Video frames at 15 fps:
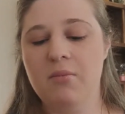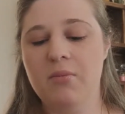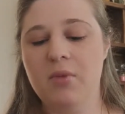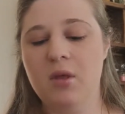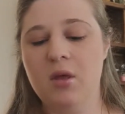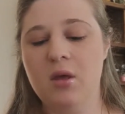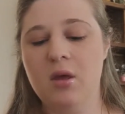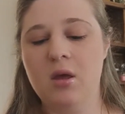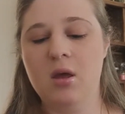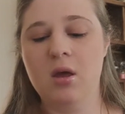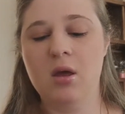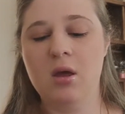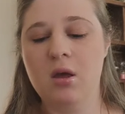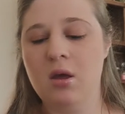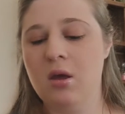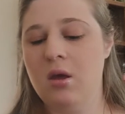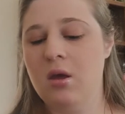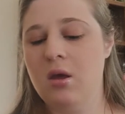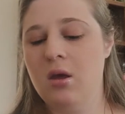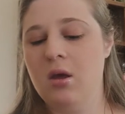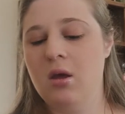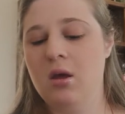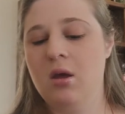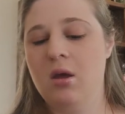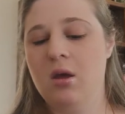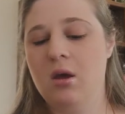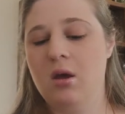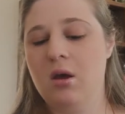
Nobody speaks.